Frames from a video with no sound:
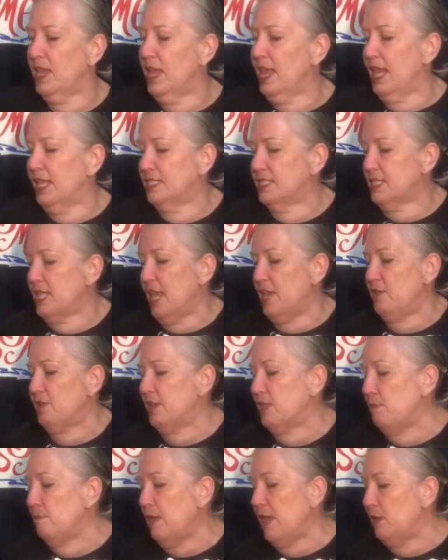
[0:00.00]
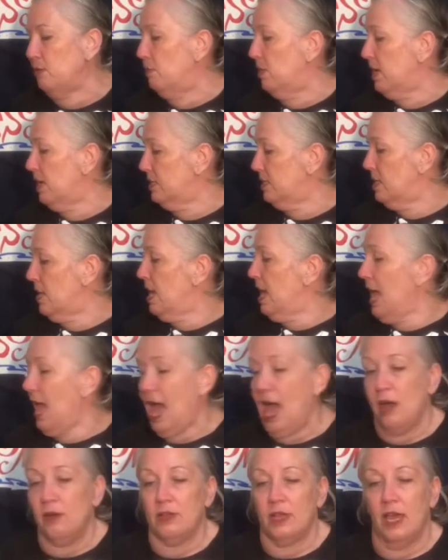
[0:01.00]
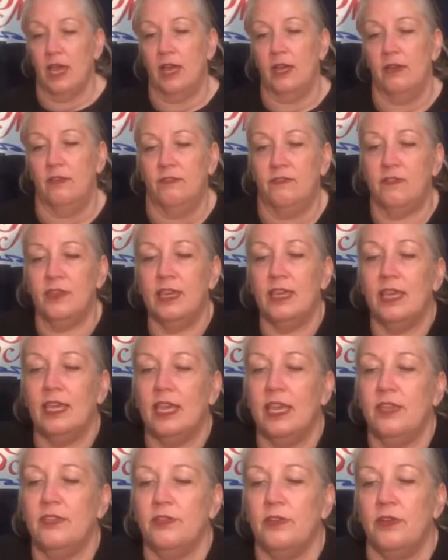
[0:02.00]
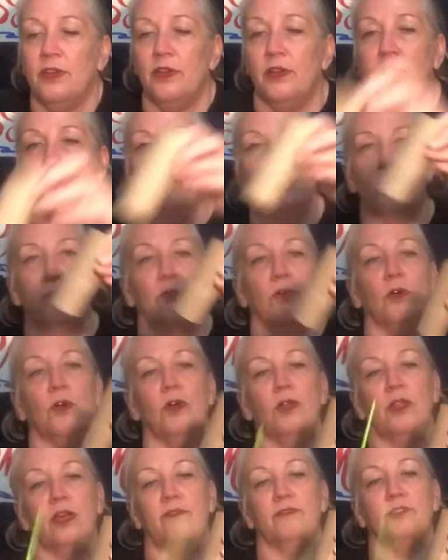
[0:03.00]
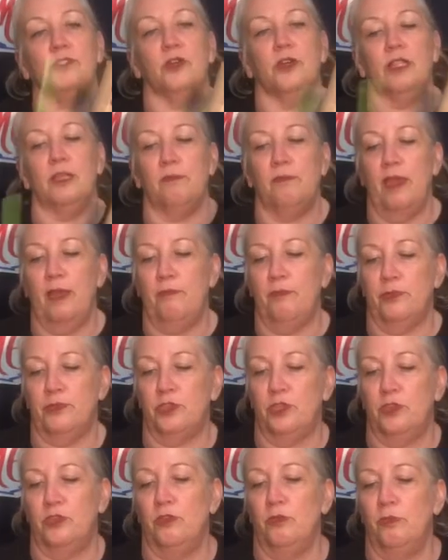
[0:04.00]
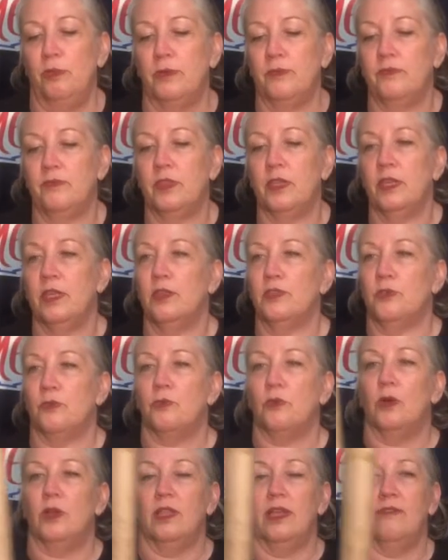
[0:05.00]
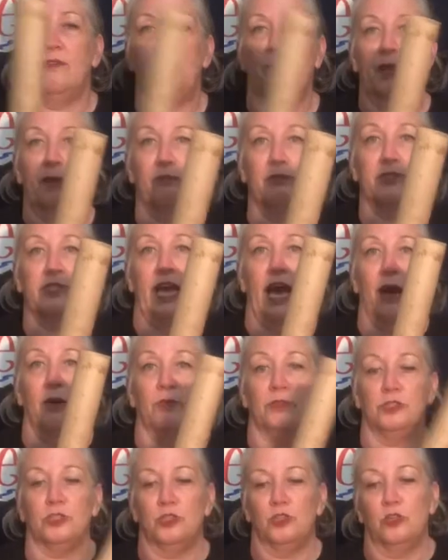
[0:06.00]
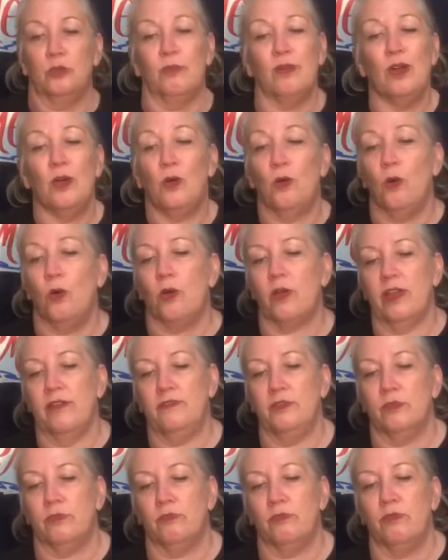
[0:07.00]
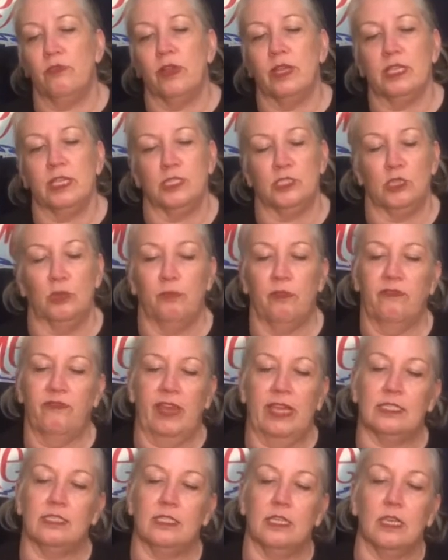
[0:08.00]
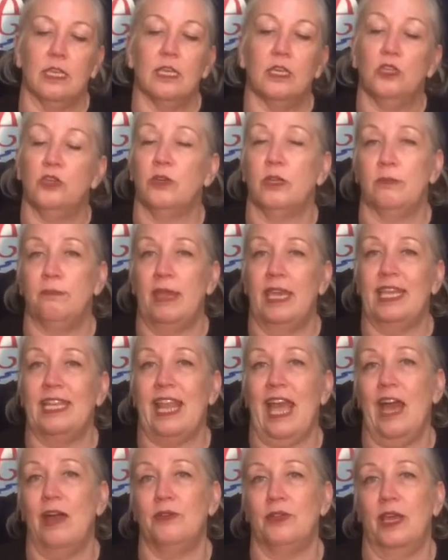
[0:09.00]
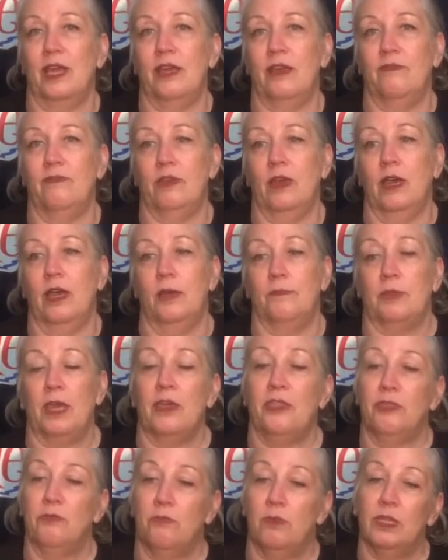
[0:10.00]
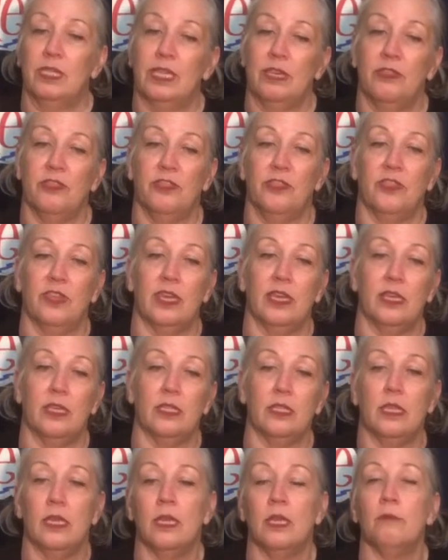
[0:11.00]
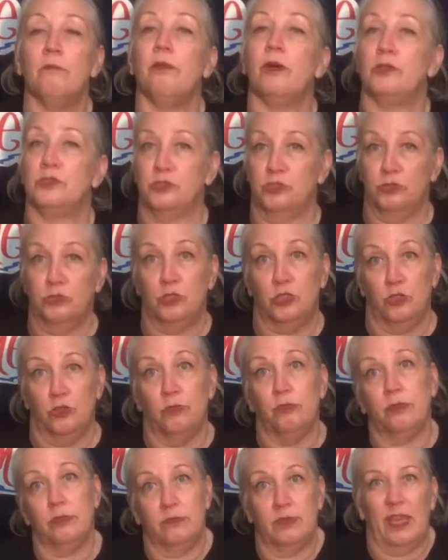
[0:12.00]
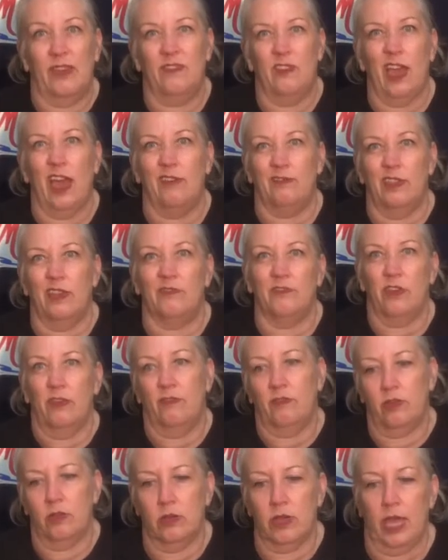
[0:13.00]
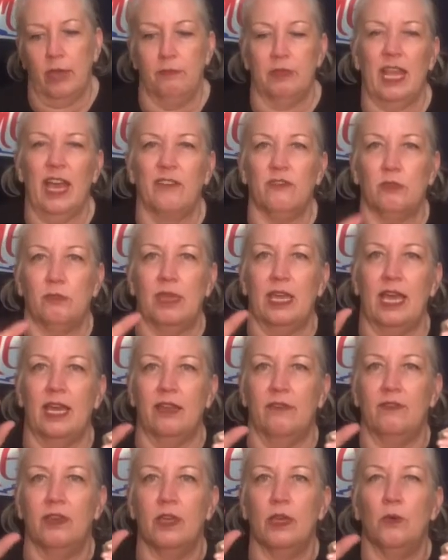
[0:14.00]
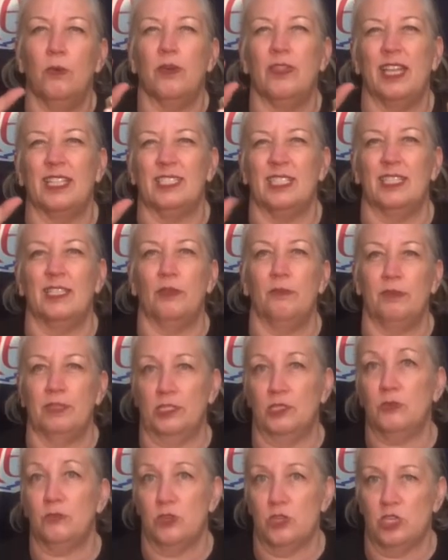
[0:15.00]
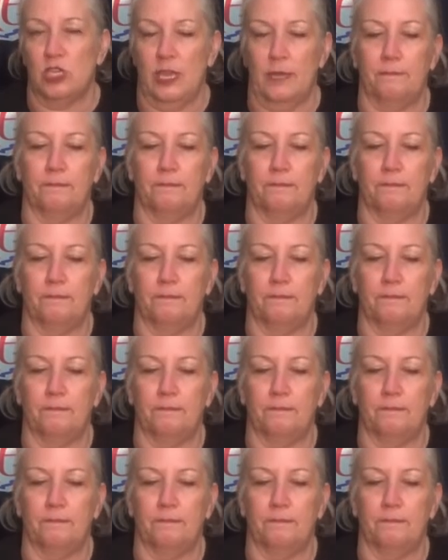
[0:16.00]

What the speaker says: And today you're going to make one out of either the roll of a toilet paper tube, the roll of a paper towel tube, or if you're really super fancy, you could make it out of a really thin poster tube if you have left over, okay? But it has to be kind of one that's a little bit squishy.